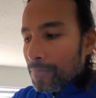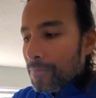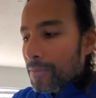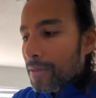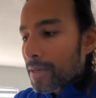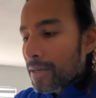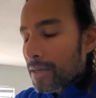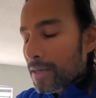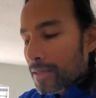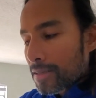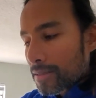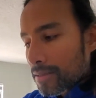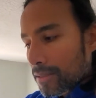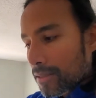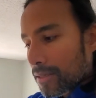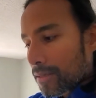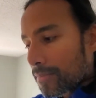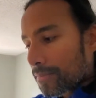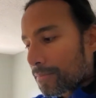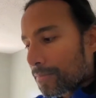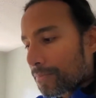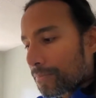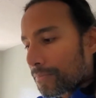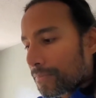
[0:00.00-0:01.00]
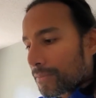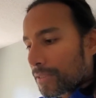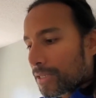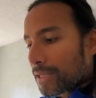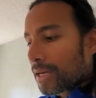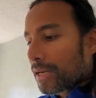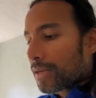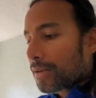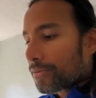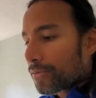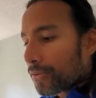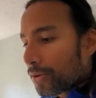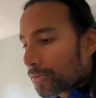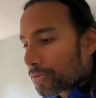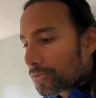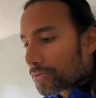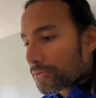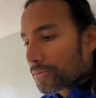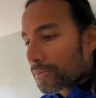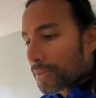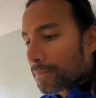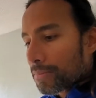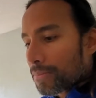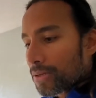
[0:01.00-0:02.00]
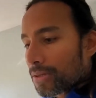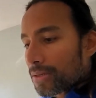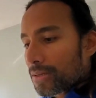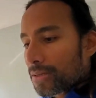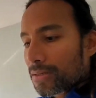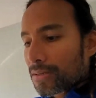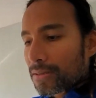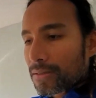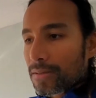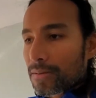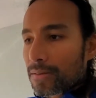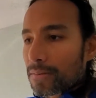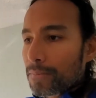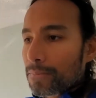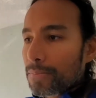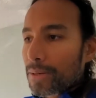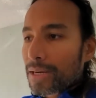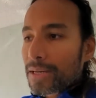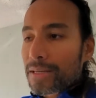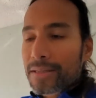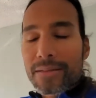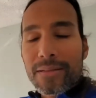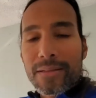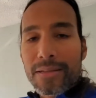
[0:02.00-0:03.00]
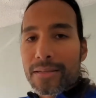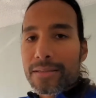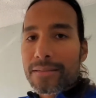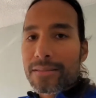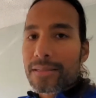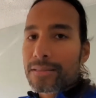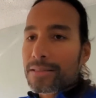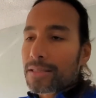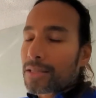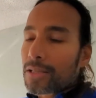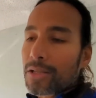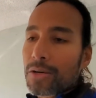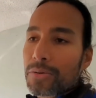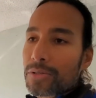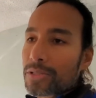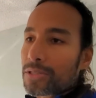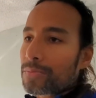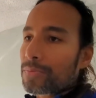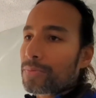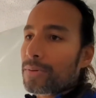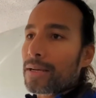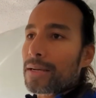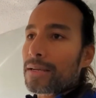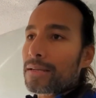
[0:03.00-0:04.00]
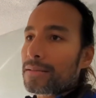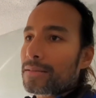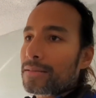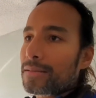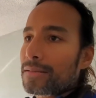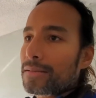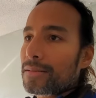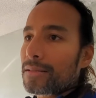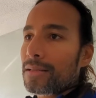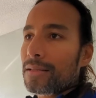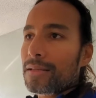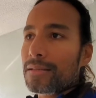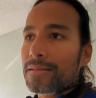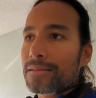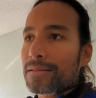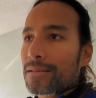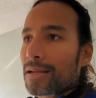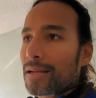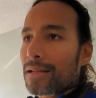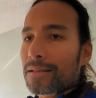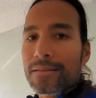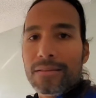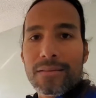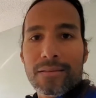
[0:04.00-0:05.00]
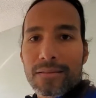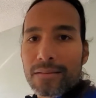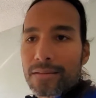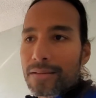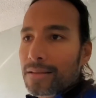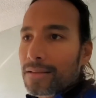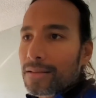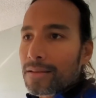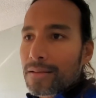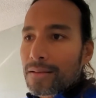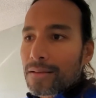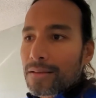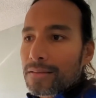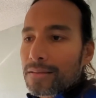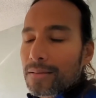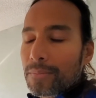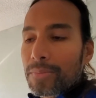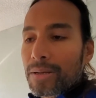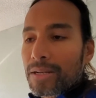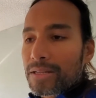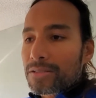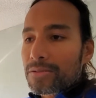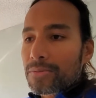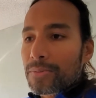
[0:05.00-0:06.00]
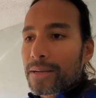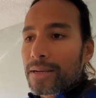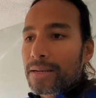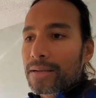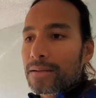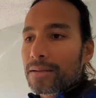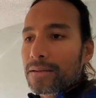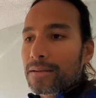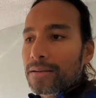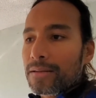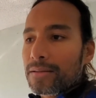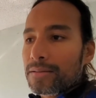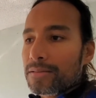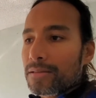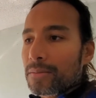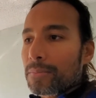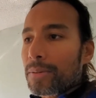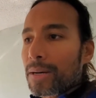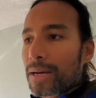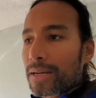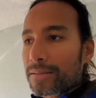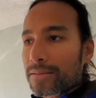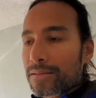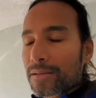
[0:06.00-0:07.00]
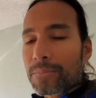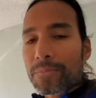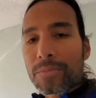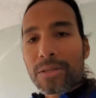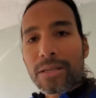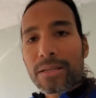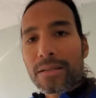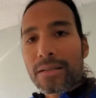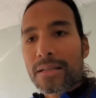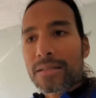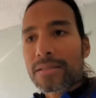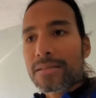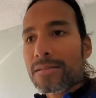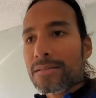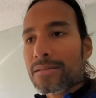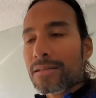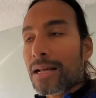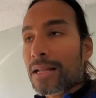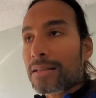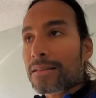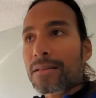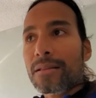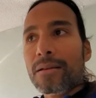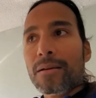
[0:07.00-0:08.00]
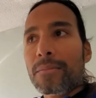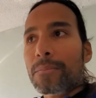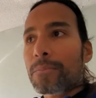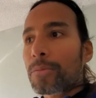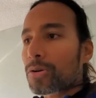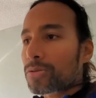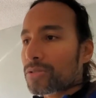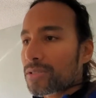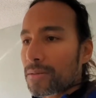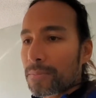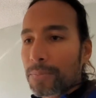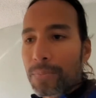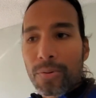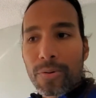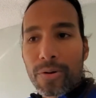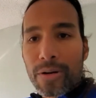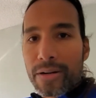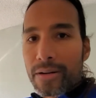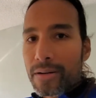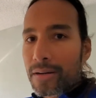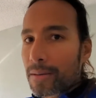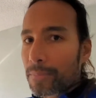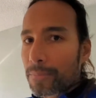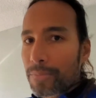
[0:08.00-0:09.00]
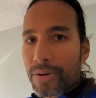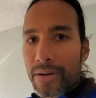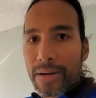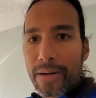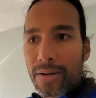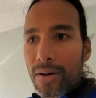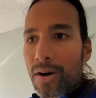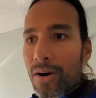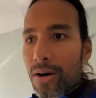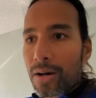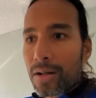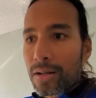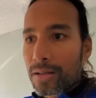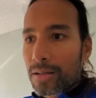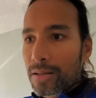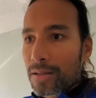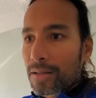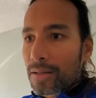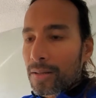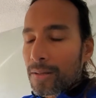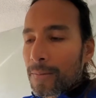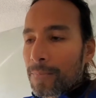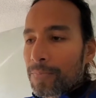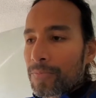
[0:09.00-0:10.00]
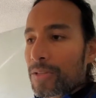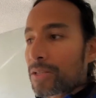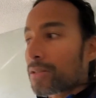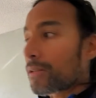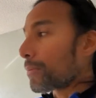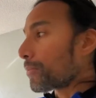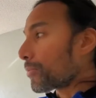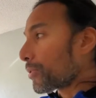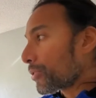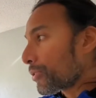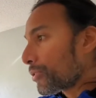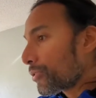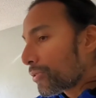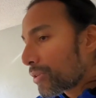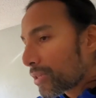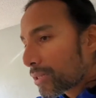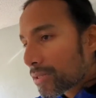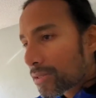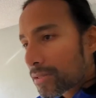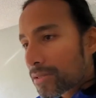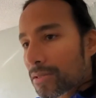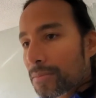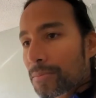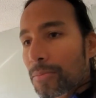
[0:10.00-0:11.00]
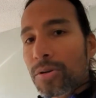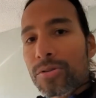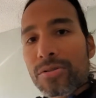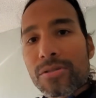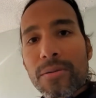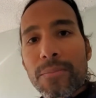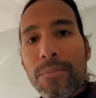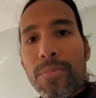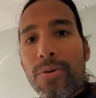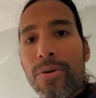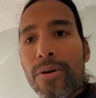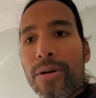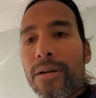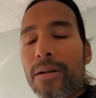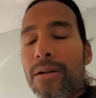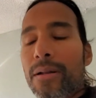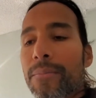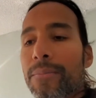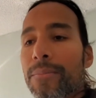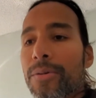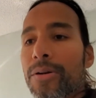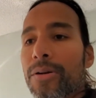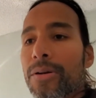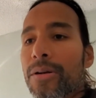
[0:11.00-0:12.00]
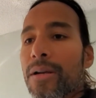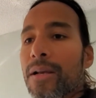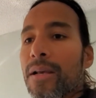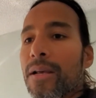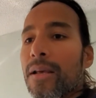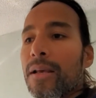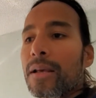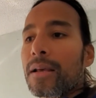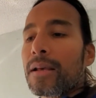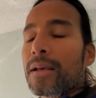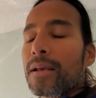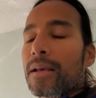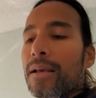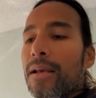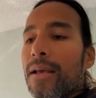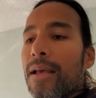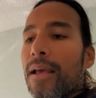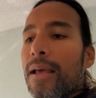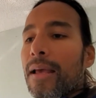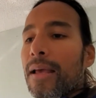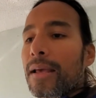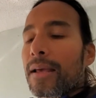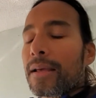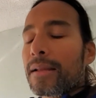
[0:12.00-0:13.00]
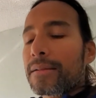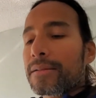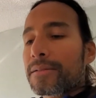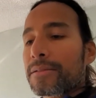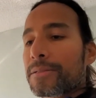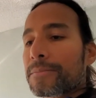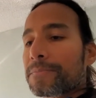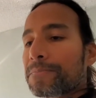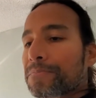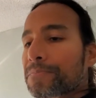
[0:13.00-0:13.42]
and you got to always remember, buying things at the lowest price is not the best way to buy something. It's not the most important number at all. The number of units is the most important number, and